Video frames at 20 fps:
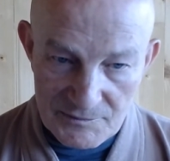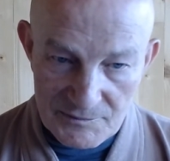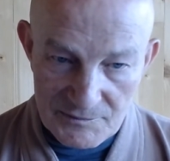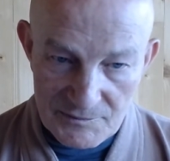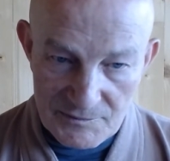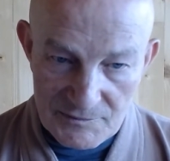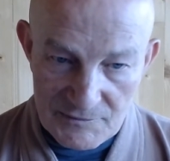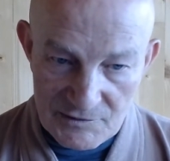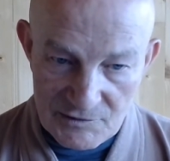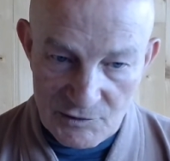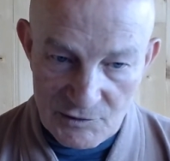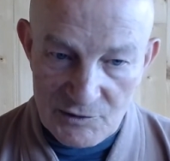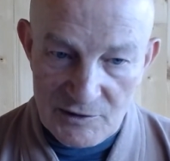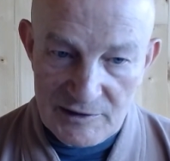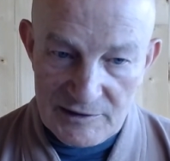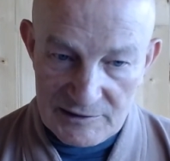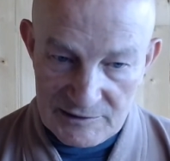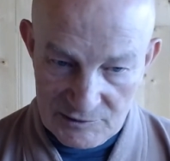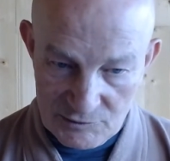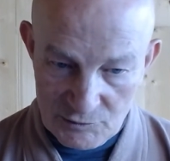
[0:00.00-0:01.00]
So
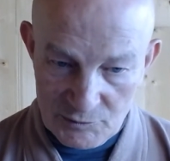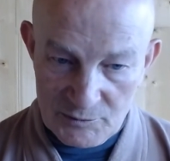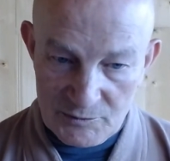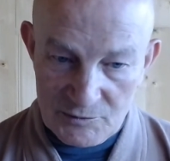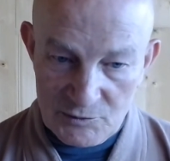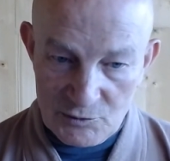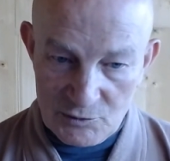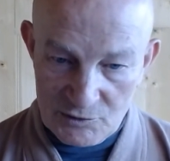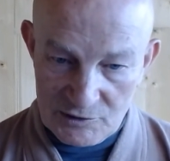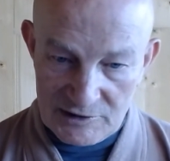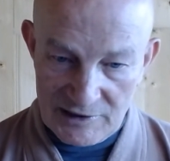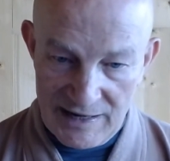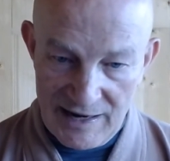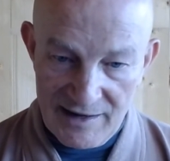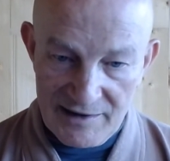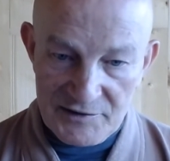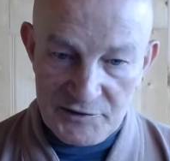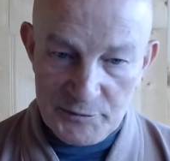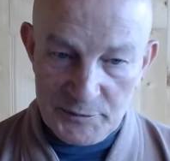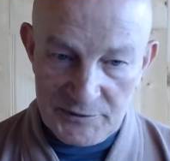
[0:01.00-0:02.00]
to
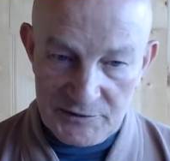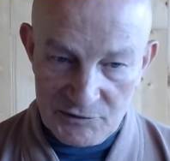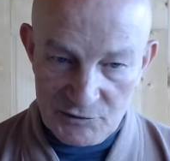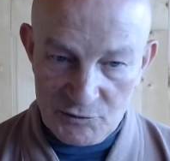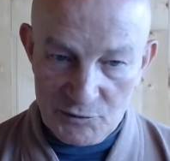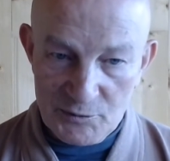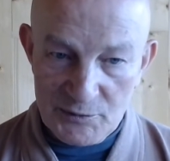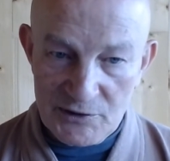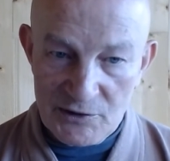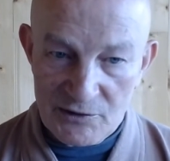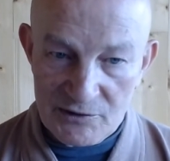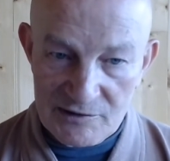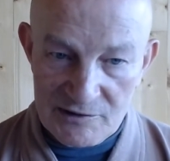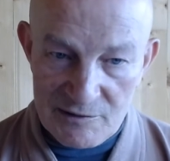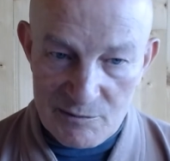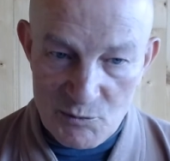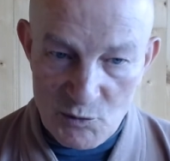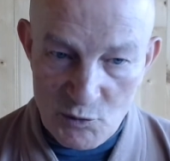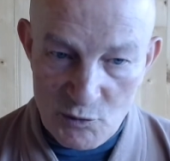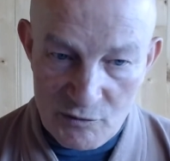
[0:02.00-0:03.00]
grasp is to be on the
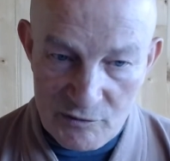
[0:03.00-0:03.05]
move.